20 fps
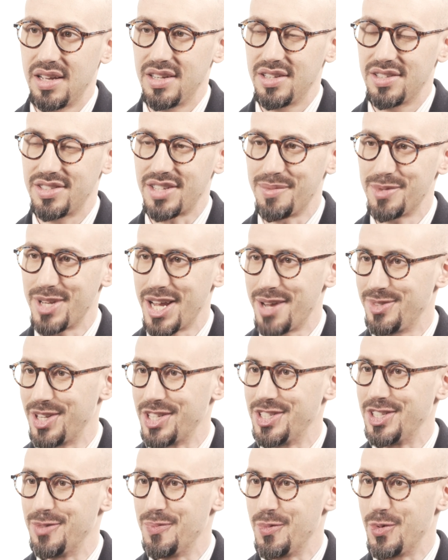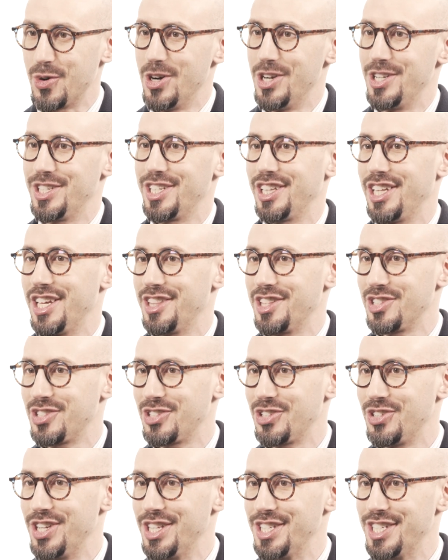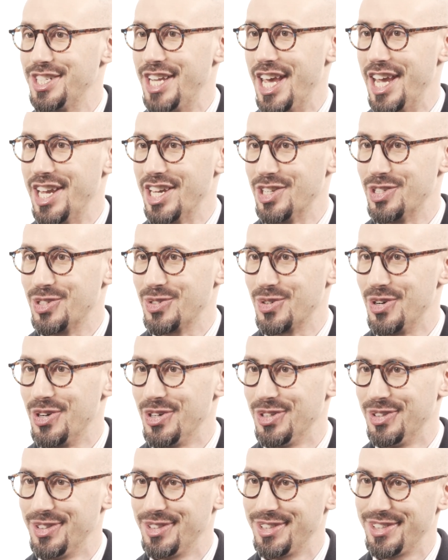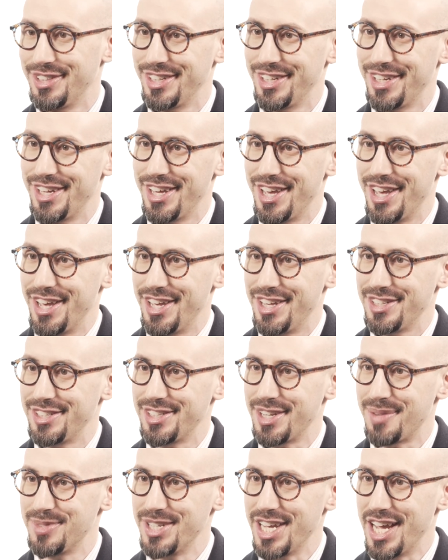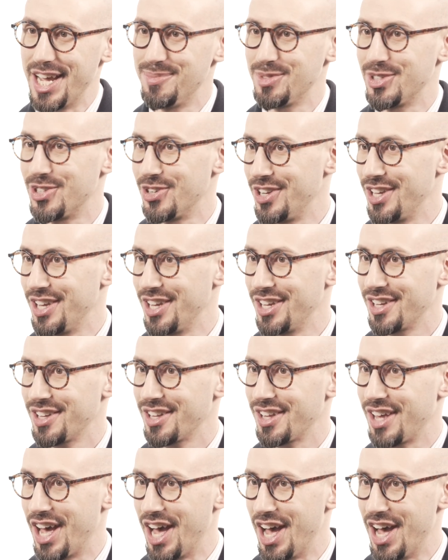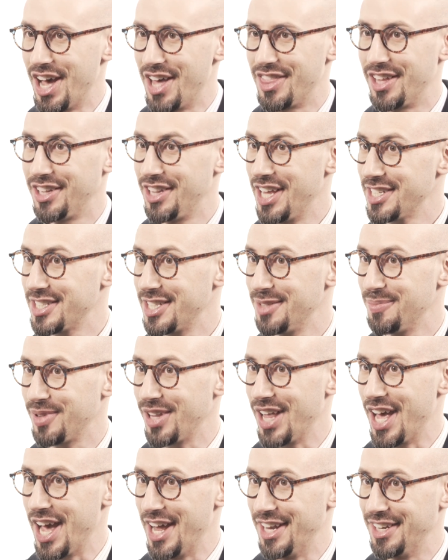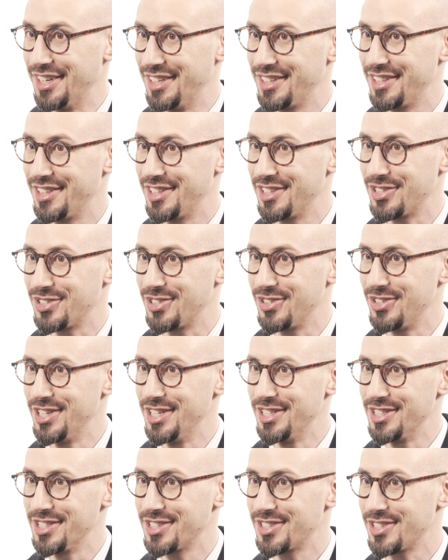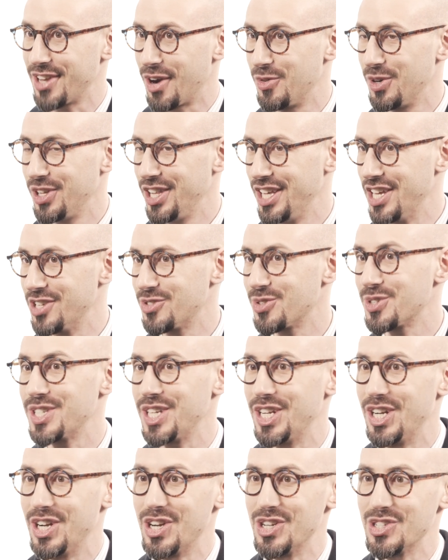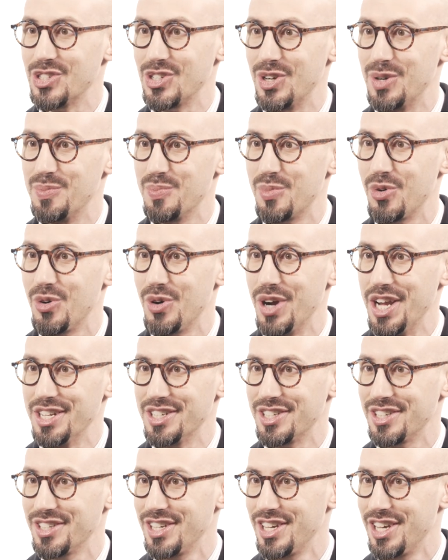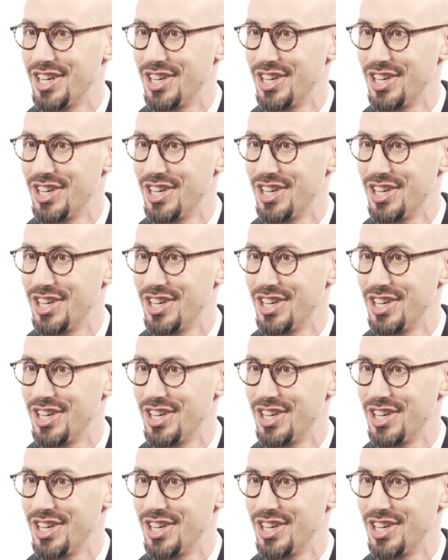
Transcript: Sometimes it's important to let the students take control. Sometimes during the lesson plan, the students are really interested in a certain point.